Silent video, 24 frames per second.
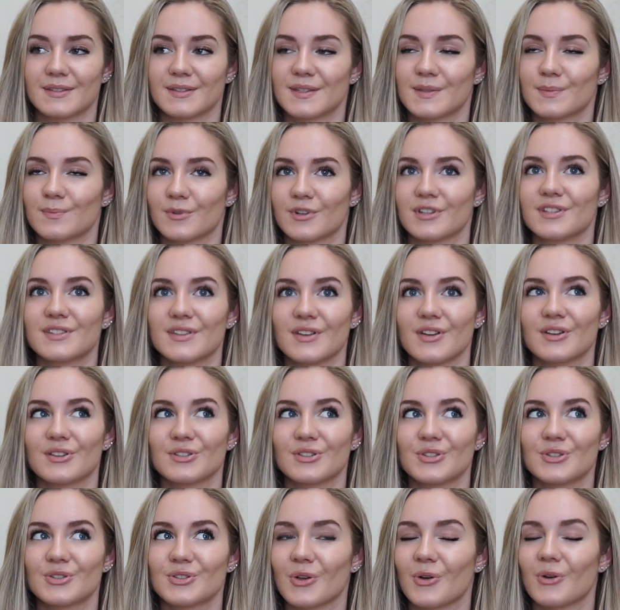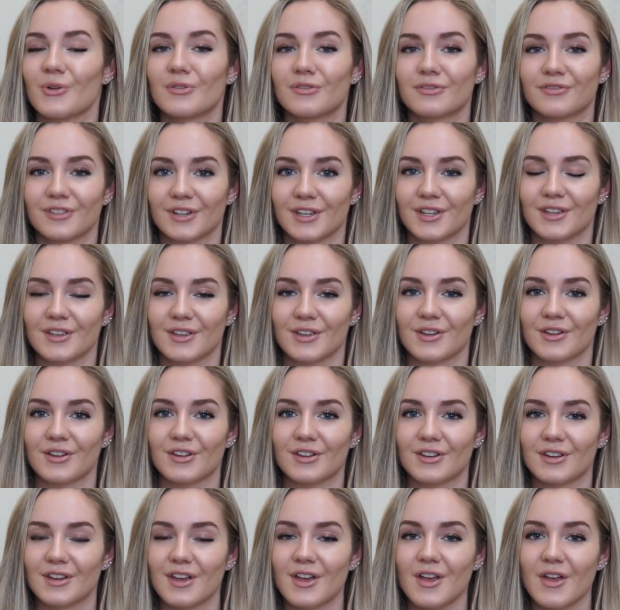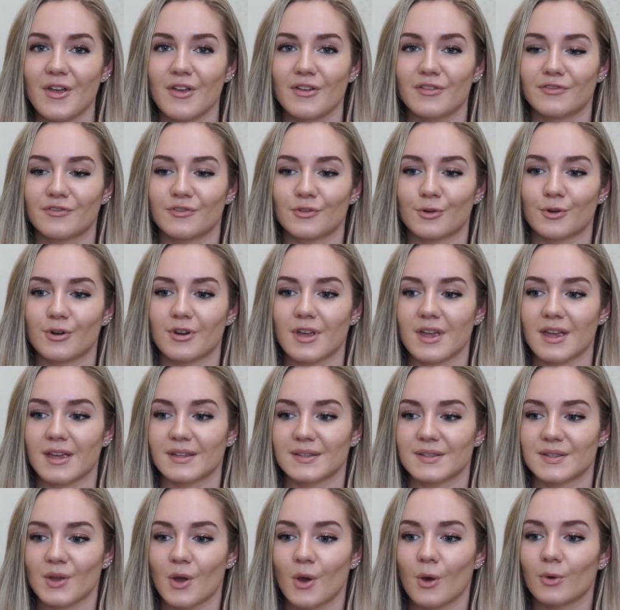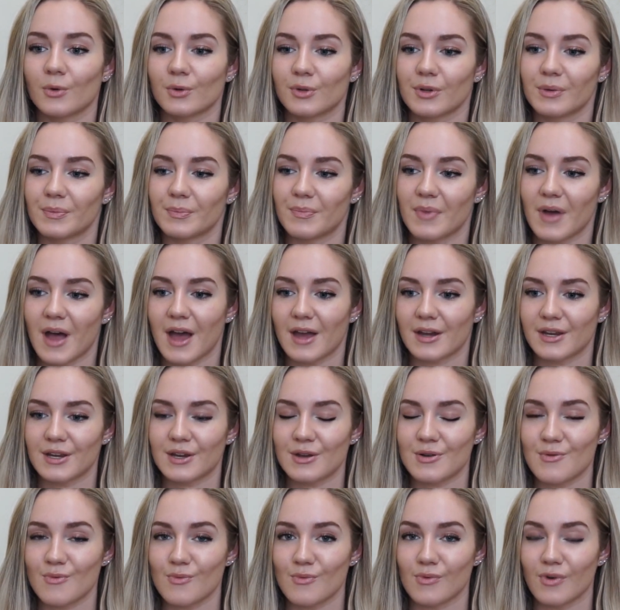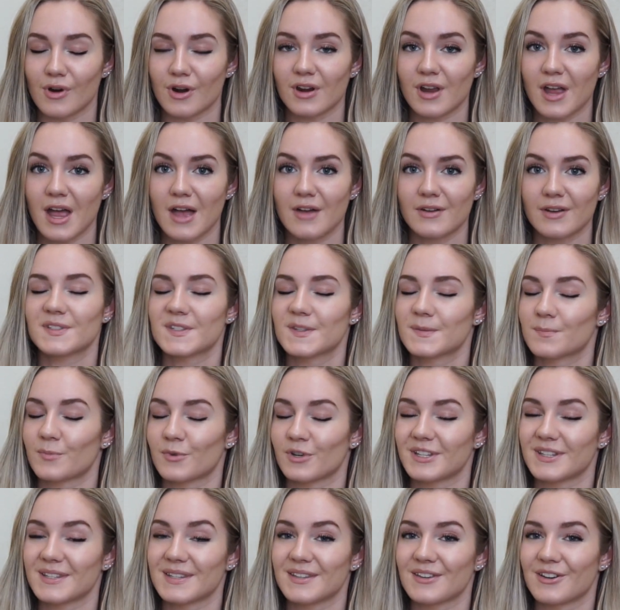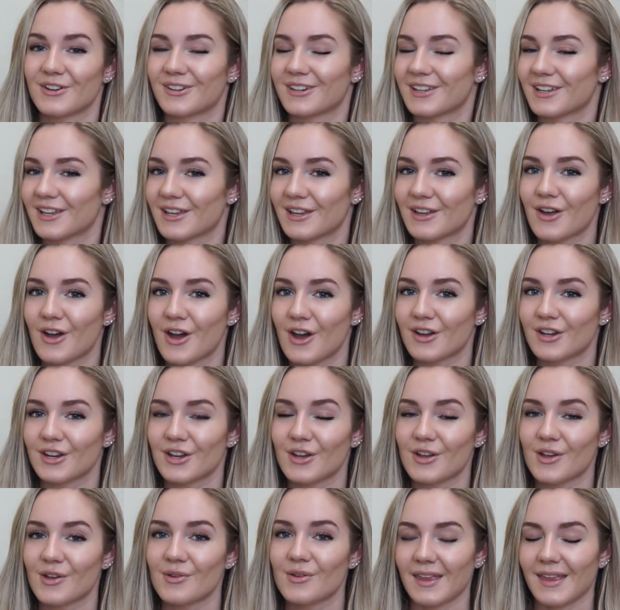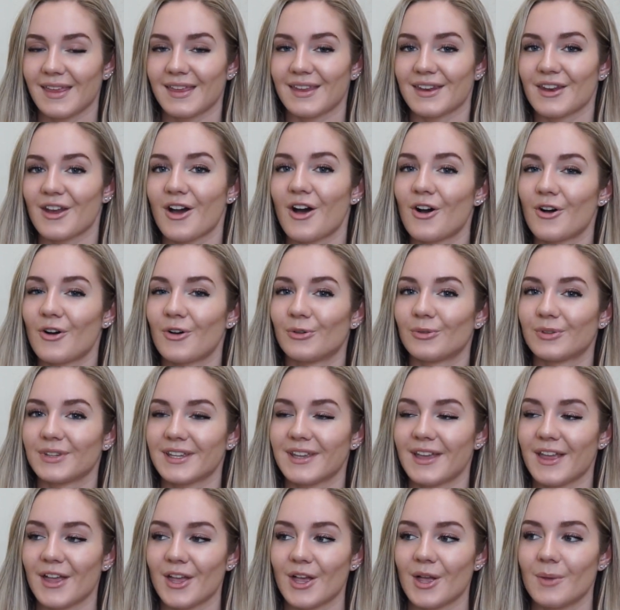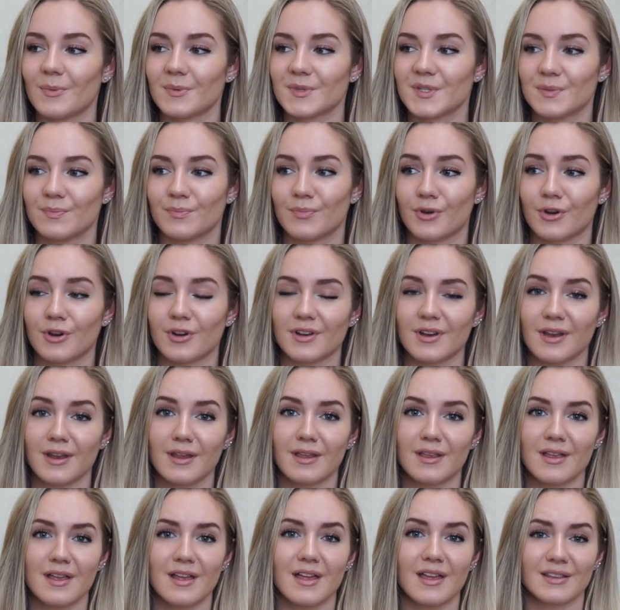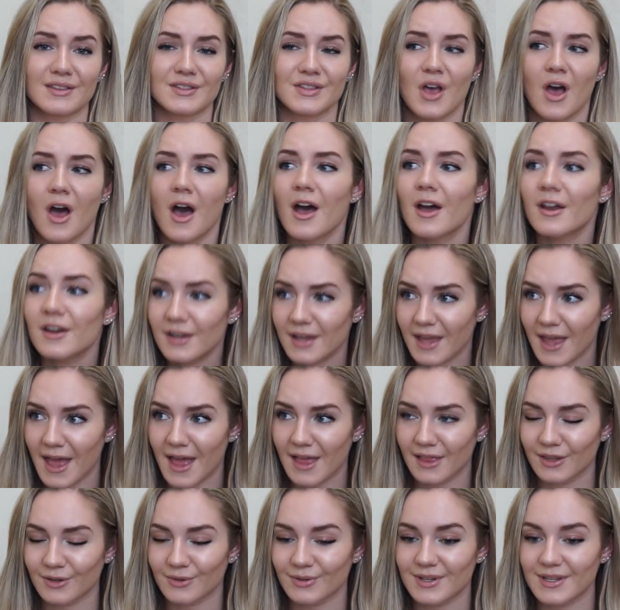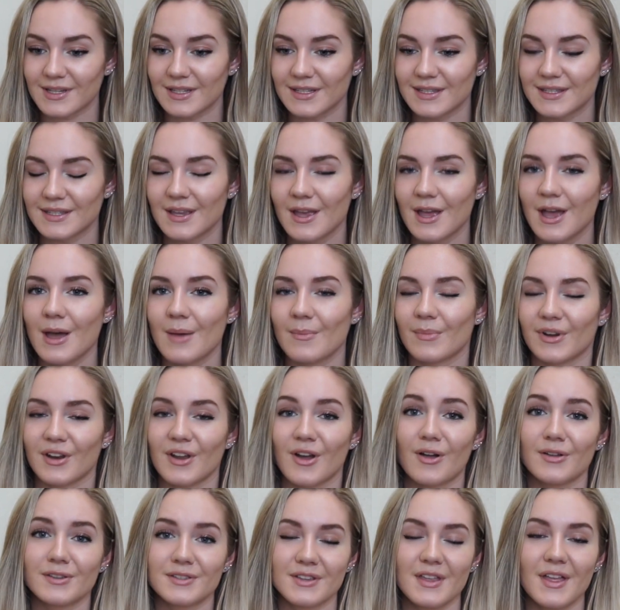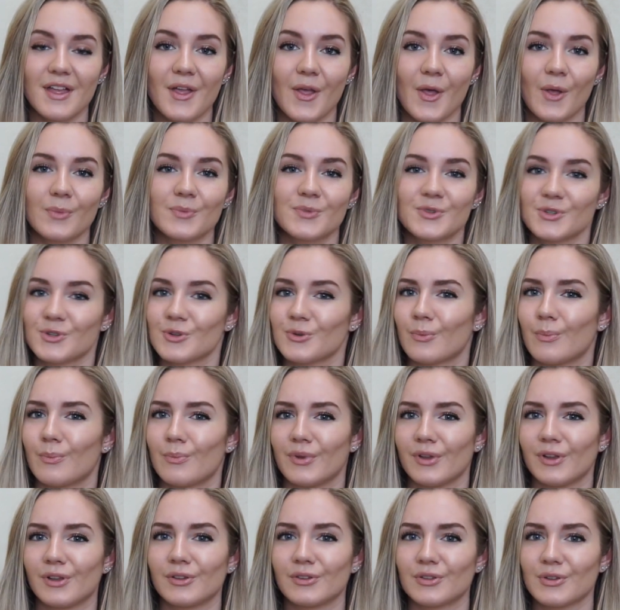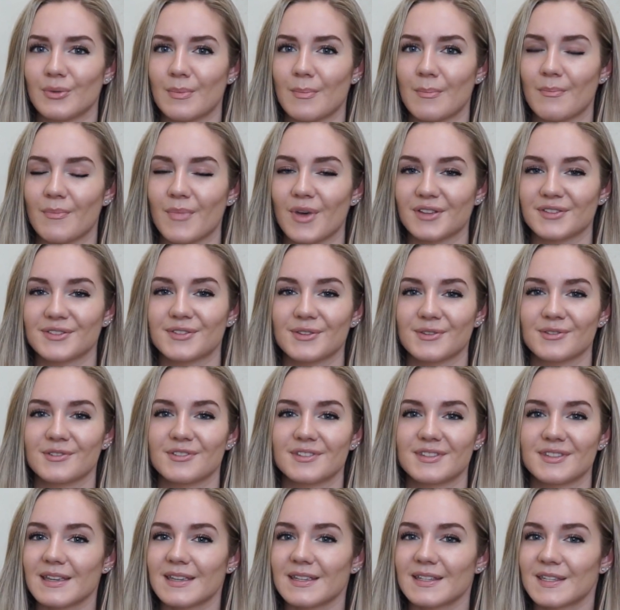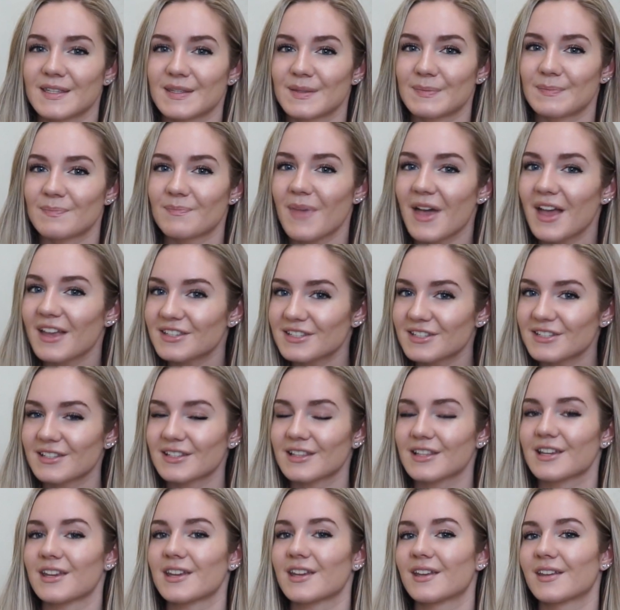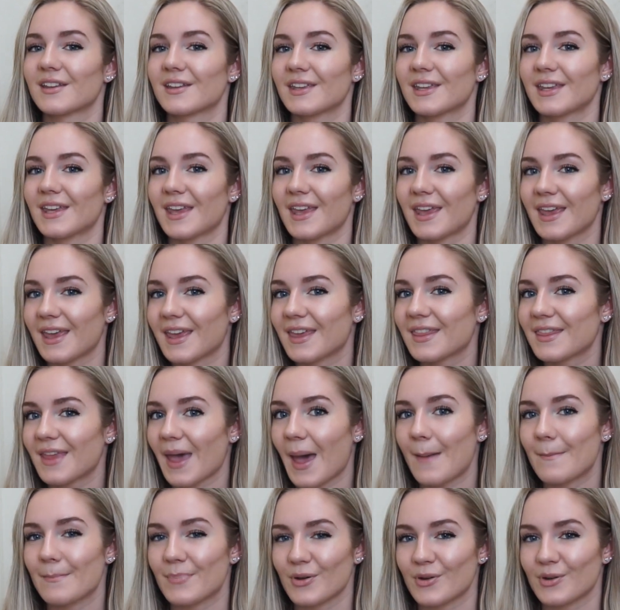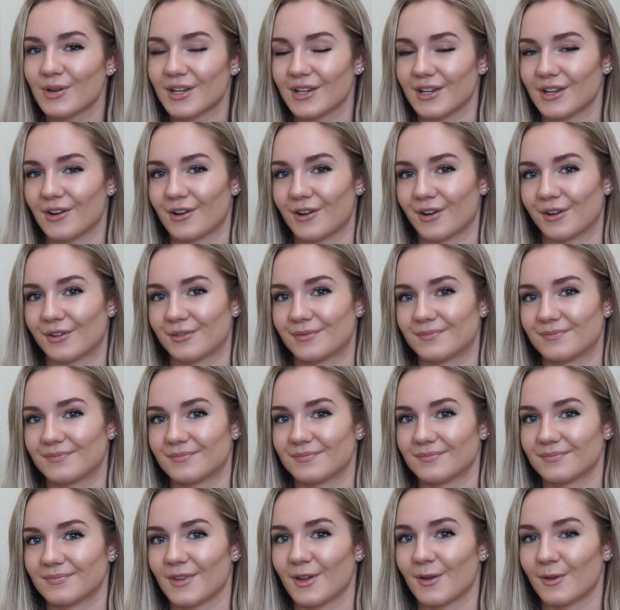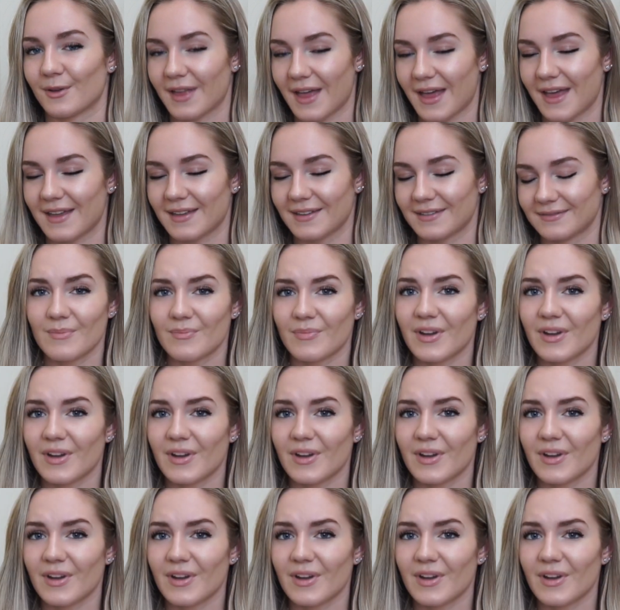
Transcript: Sprints are so freaking good for a total body workout. Sprints are HIIT cardio. It not only helps burn a ton of calories, but it also helps you build muscles, especially in that booty, girl, okay?